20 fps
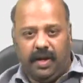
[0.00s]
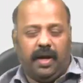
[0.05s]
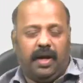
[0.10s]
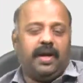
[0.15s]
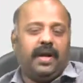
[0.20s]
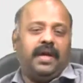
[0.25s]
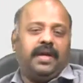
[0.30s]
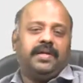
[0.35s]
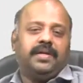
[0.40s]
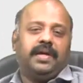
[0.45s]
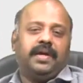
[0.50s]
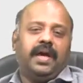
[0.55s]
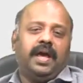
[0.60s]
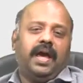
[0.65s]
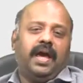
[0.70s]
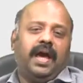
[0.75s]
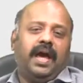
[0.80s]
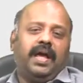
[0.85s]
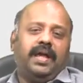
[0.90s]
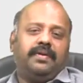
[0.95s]
Right.
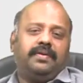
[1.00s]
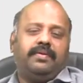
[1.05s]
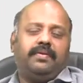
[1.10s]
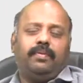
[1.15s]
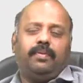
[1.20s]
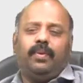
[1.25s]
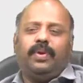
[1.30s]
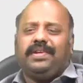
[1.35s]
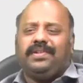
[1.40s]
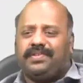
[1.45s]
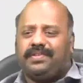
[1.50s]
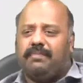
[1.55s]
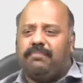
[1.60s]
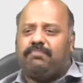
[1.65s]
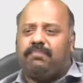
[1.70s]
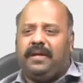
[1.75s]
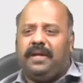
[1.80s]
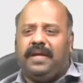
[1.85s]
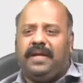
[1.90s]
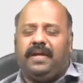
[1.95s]
And very
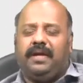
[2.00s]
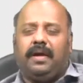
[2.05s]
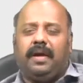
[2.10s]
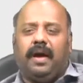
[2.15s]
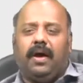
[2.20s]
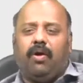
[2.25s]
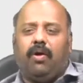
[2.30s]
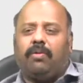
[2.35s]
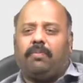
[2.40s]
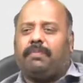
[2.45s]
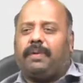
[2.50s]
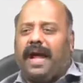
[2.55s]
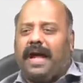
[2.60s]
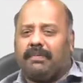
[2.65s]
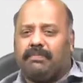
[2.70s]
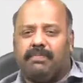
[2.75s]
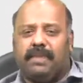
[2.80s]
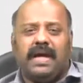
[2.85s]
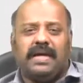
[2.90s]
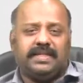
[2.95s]
simply or
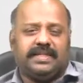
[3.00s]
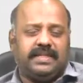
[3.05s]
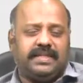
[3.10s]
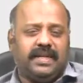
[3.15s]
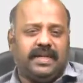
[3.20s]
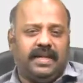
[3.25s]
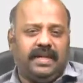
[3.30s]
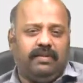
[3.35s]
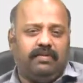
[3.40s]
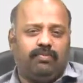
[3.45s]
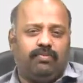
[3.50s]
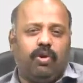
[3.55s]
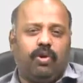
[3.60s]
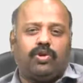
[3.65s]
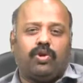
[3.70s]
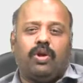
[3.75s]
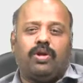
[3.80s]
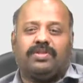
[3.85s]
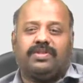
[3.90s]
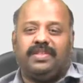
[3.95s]
pragmatically,
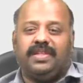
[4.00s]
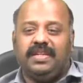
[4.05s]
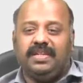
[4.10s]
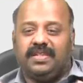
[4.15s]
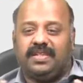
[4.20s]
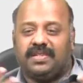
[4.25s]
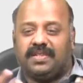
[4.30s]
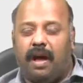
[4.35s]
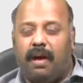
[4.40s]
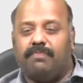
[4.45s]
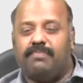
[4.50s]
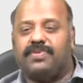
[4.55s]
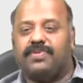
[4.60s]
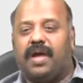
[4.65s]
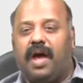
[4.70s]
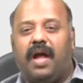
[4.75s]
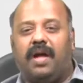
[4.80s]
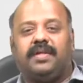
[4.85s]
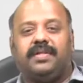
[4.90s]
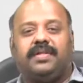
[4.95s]
what all things
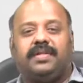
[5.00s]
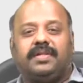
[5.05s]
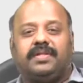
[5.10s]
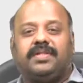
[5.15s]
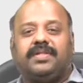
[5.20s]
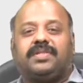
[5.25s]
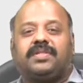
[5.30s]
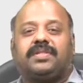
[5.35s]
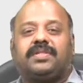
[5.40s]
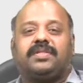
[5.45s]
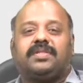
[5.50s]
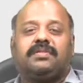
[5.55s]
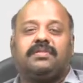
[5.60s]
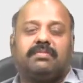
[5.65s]
comes under this